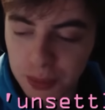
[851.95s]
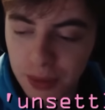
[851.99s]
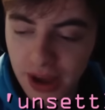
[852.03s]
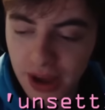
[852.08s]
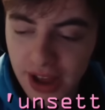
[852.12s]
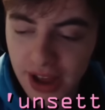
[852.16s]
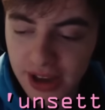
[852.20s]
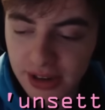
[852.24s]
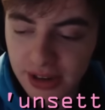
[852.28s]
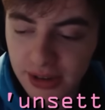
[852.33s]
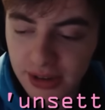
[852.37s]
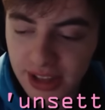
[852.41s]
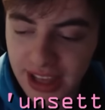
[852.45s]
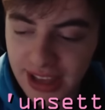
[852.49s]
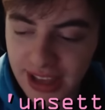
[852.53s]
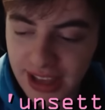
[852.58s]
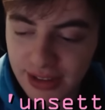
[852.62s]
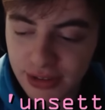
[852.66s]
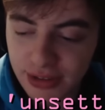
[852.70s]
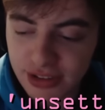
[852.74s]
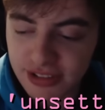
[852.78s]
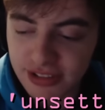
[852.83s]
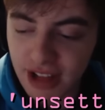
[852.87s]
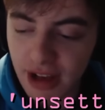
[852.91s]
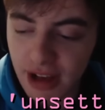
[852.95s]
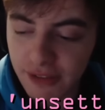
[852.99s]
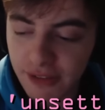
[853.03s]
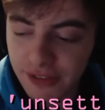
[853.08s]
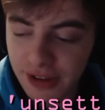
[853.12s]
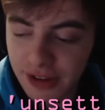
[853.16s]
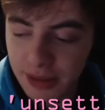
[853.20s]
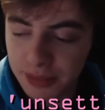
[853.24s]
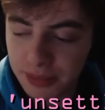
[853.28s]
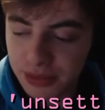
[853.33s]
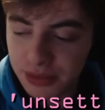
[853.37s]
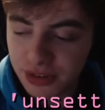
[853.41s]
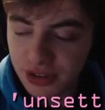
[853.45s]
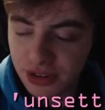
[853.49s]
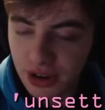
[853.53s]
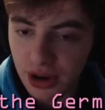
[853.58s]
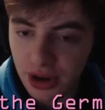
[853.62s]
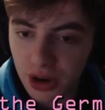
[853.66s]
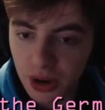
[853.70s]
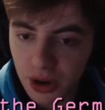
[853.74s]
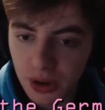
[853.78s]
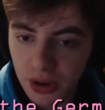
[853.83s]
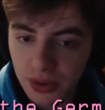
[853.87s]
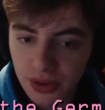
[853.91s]
but kids love him,
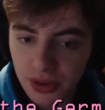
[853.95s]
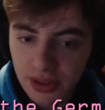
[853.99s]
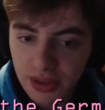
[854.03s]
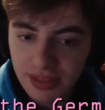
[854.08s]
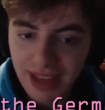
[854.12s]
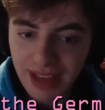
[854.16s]
so